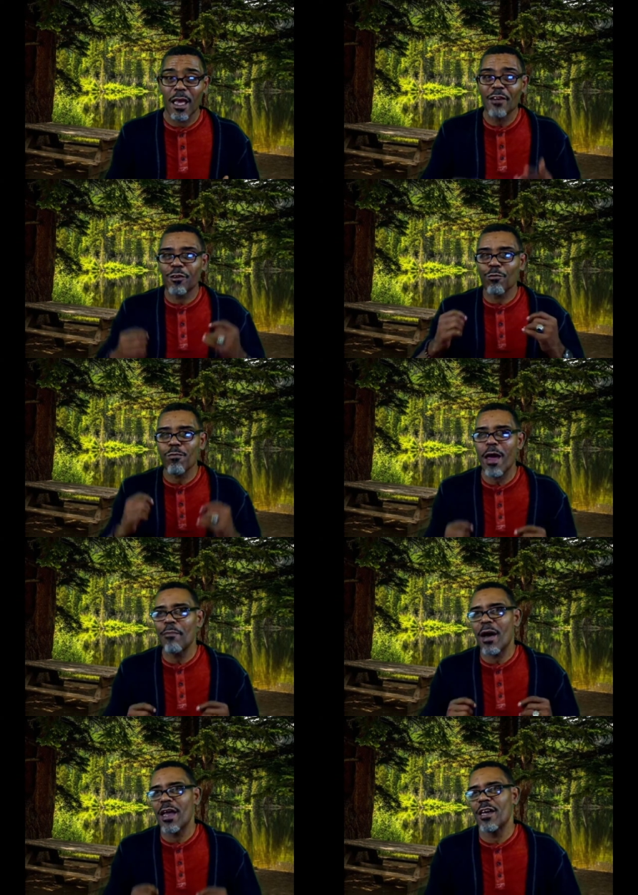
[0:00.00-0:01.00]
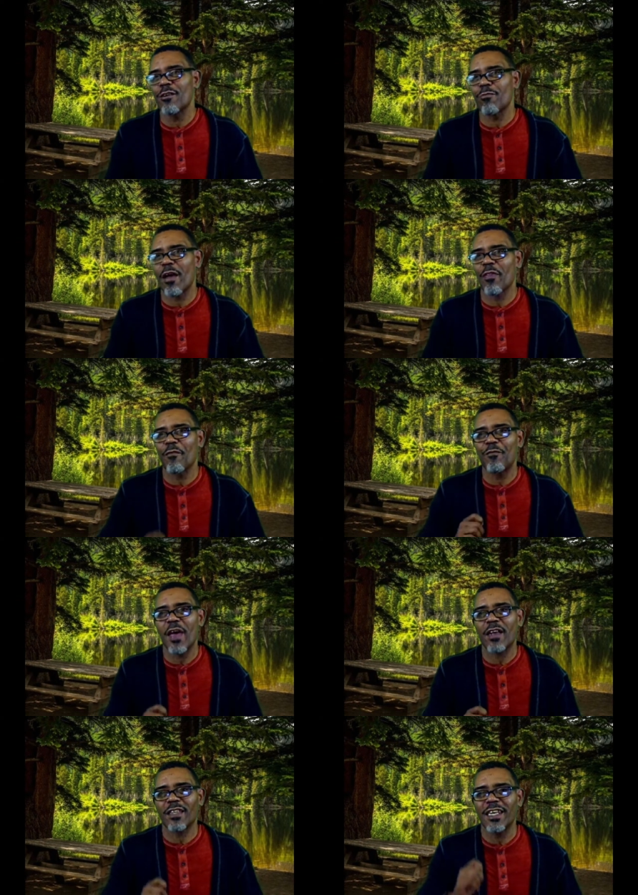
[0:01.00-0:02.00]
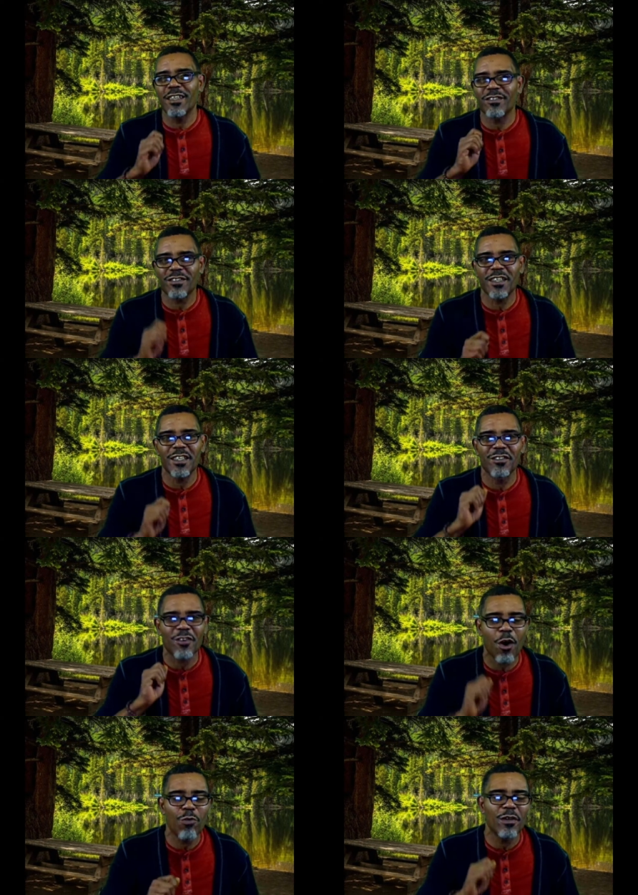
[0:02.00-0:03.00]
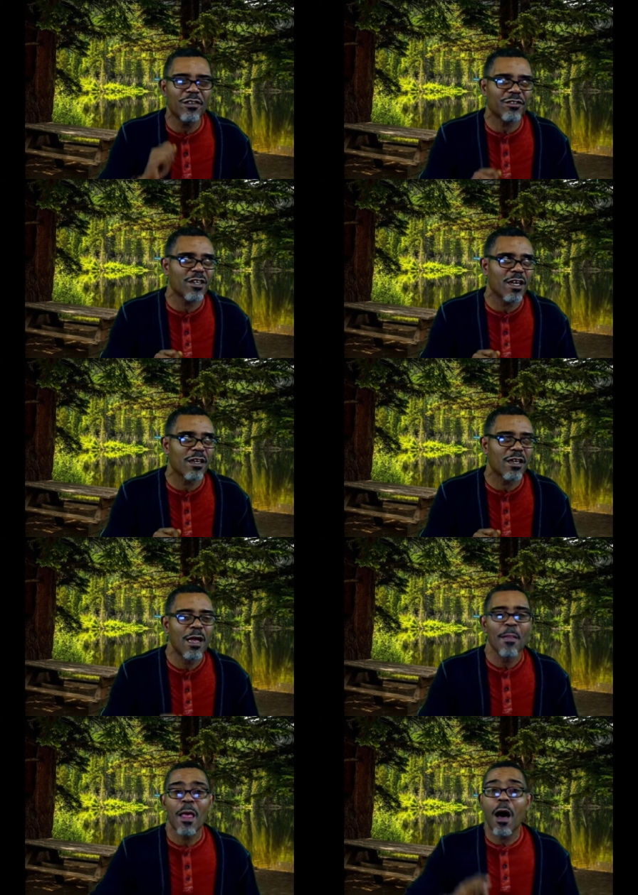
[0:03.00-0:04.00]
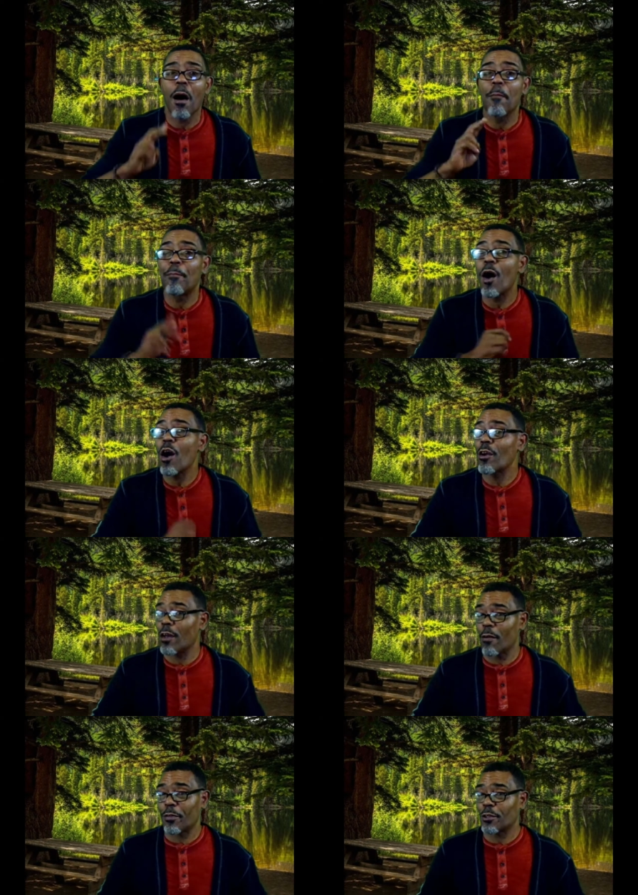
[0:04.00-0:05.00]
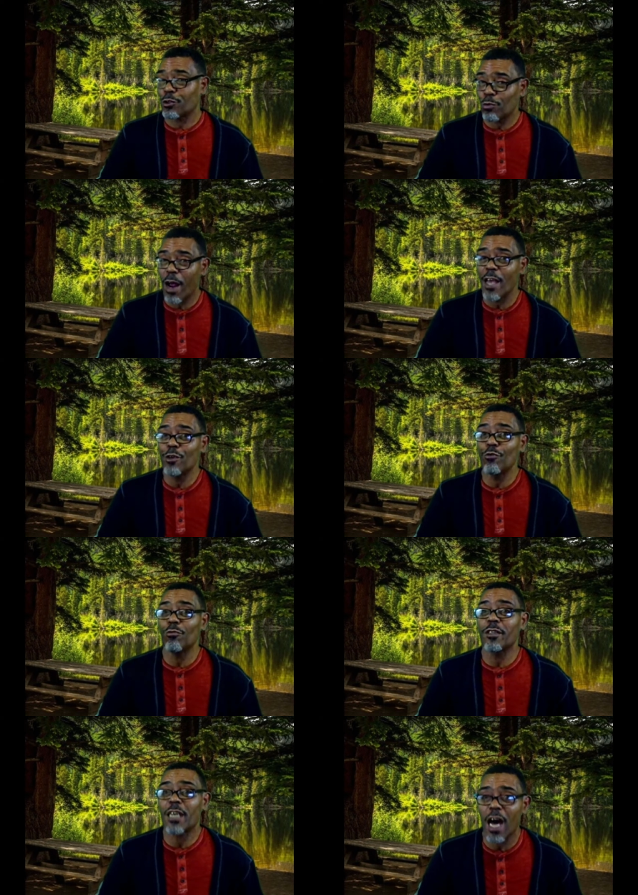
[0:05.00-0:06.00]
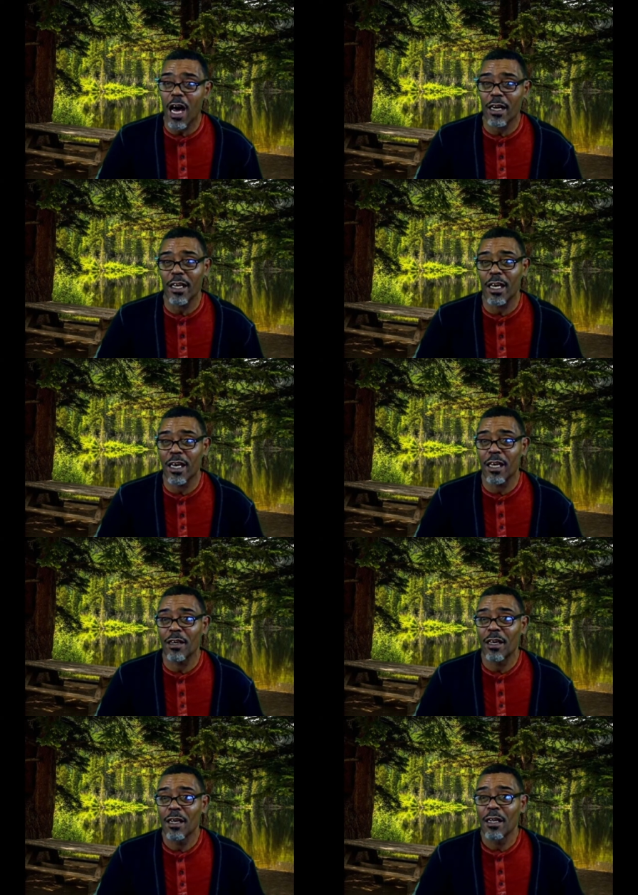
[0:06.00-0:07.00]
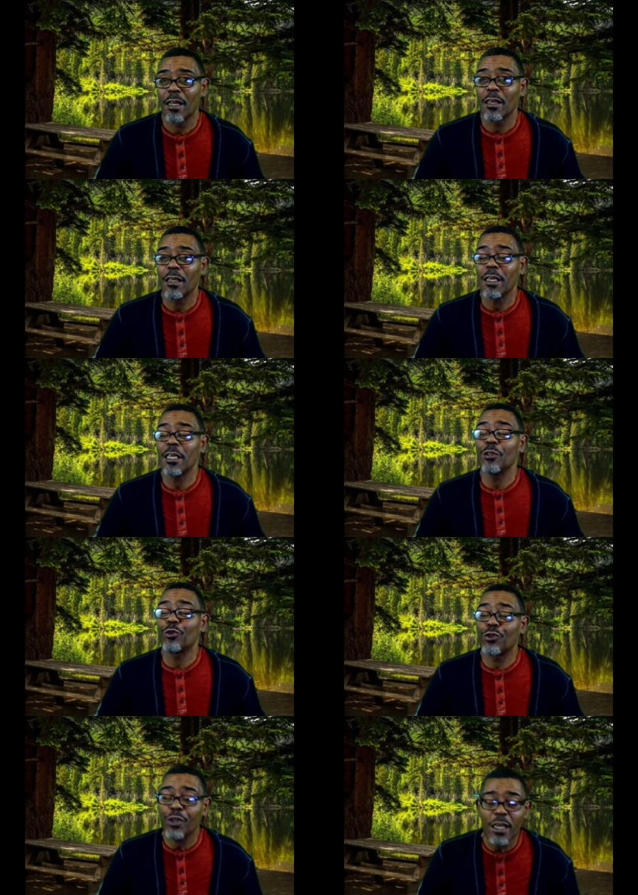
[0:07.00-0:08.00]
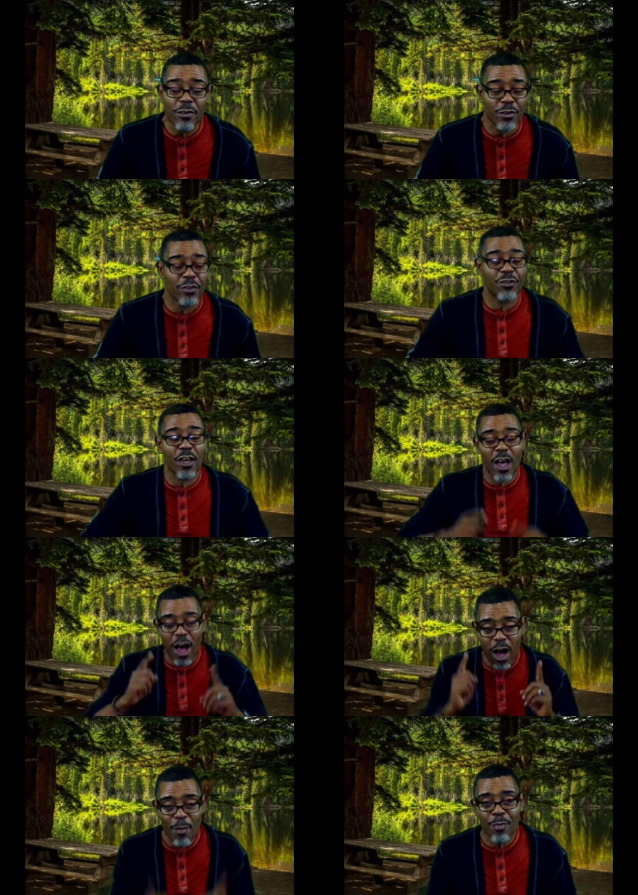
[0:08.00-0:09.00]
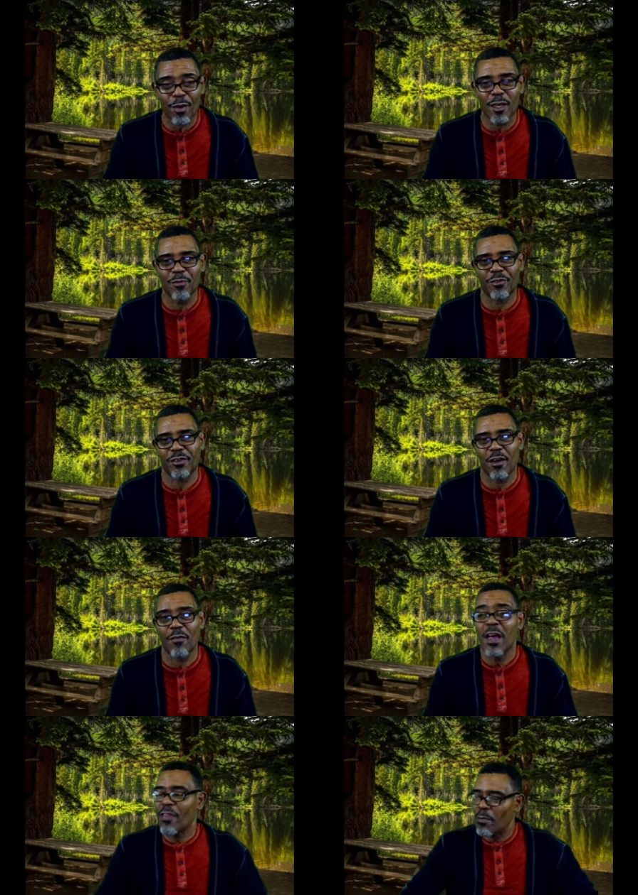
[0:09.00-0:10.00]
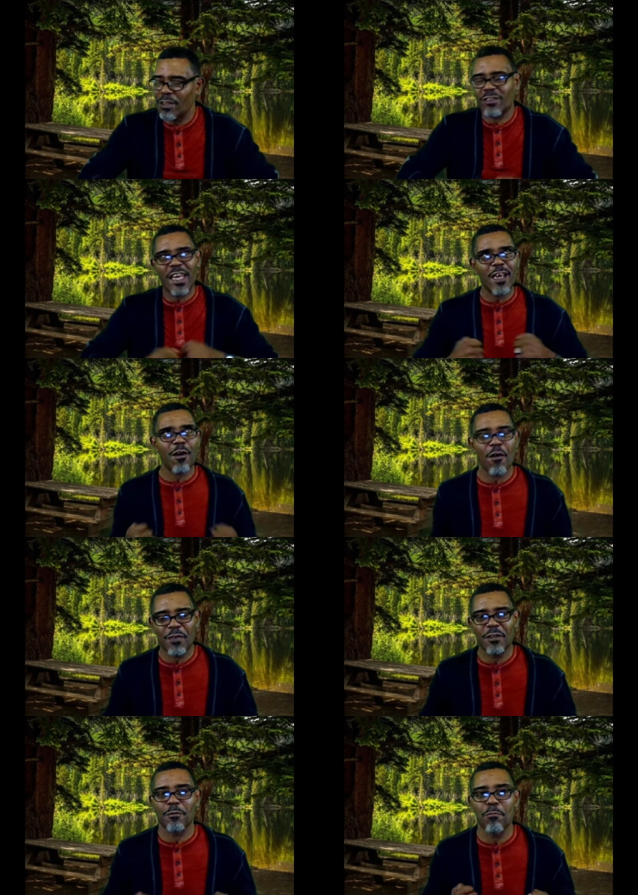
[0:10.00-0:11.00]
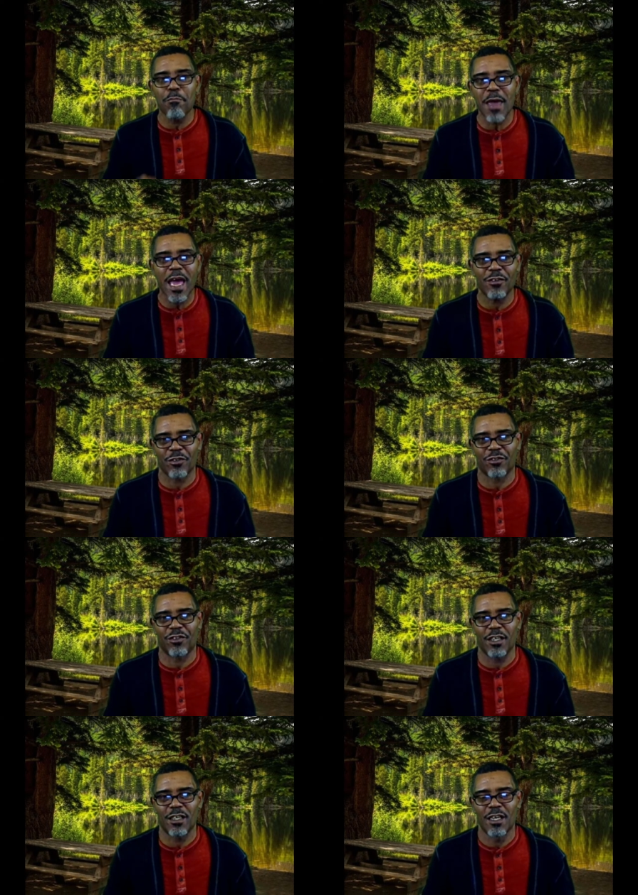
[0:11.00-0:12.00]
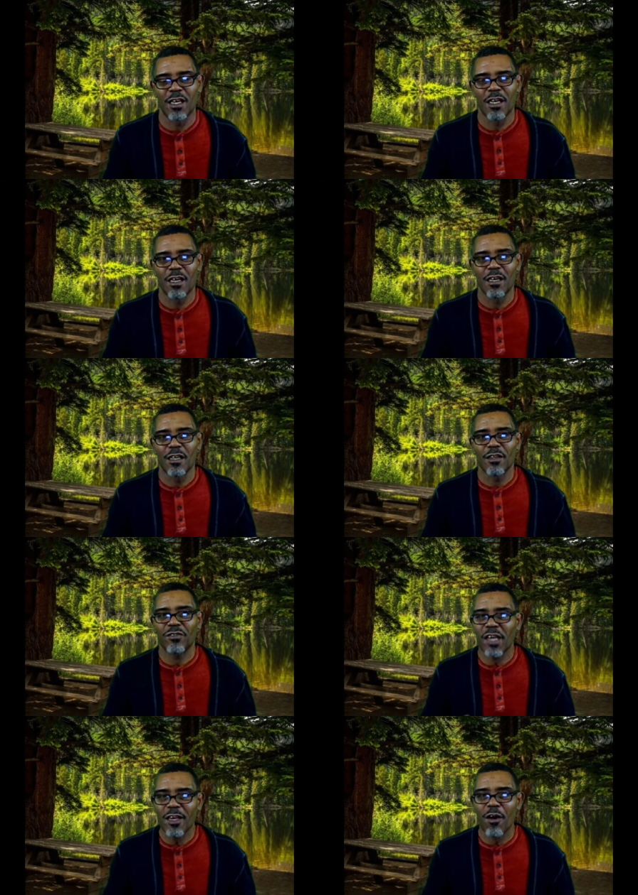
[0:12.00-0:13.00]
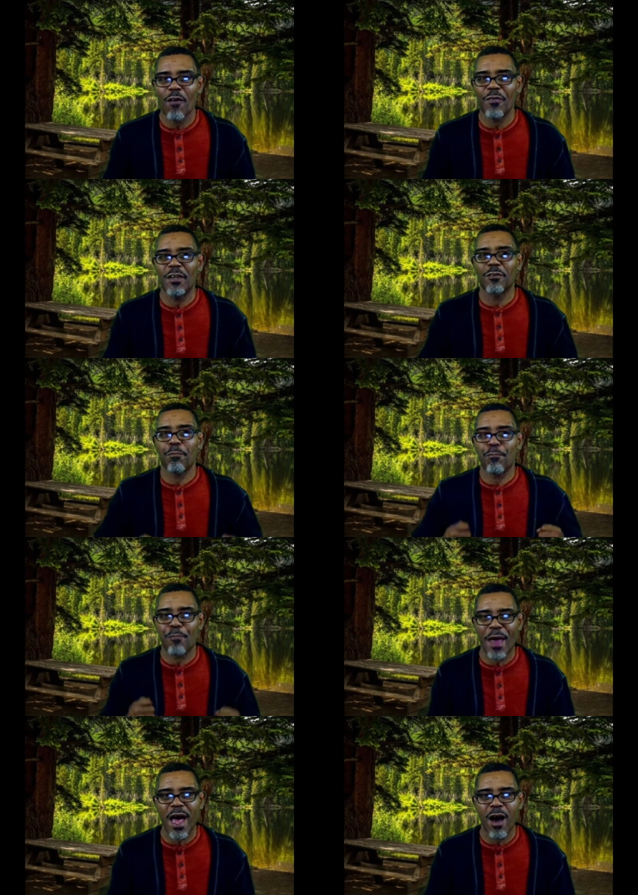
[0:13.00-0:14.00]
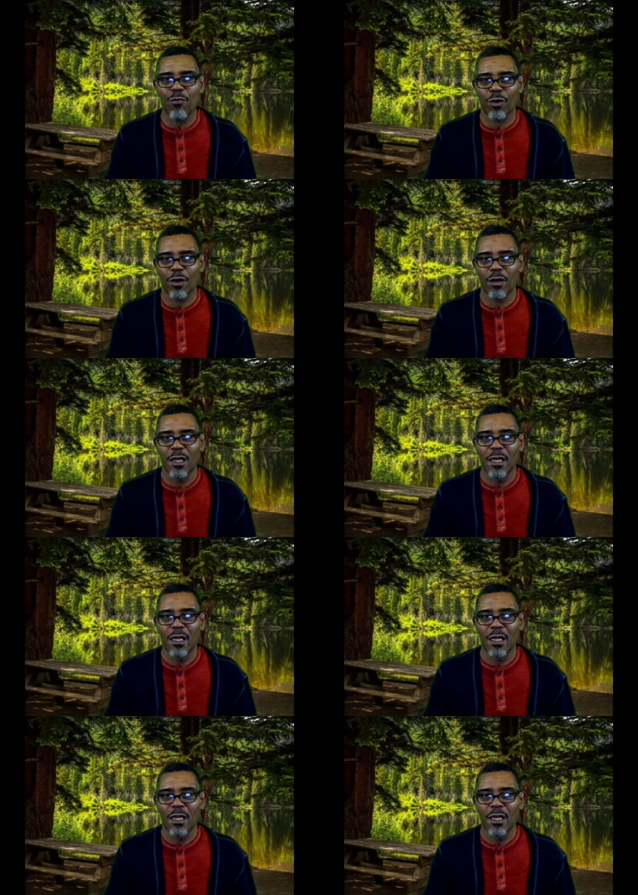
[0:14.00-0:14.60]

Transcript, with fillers: And to wrap my head around the fact that he sent his only son, a part of the triune Godhead, in Jesus to humble himself. That means take off his majesty, take off his power,